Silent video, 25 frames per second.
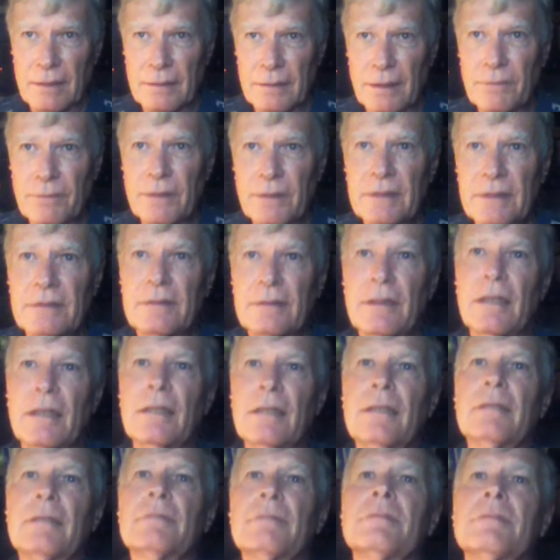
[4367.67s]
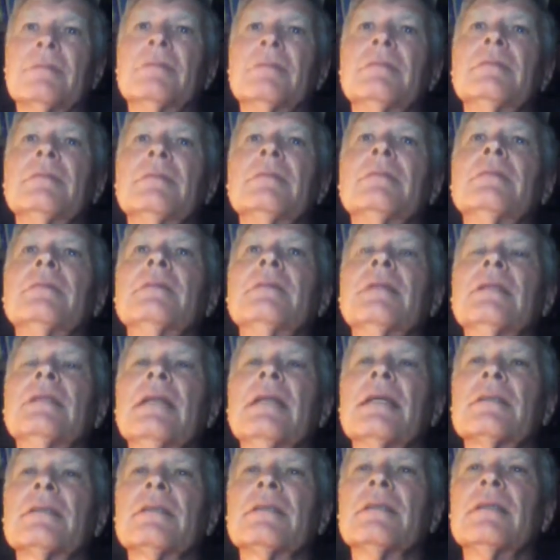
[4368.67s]
So what's the
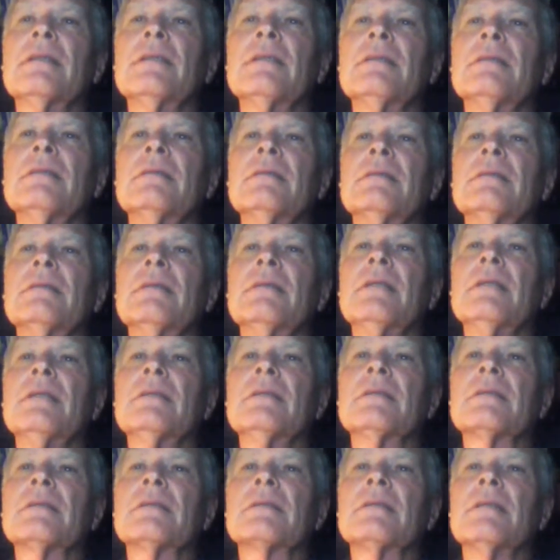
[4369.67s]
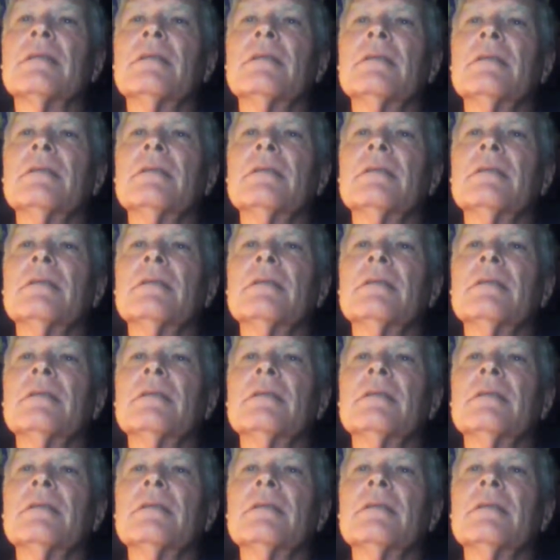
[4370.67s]
next thing is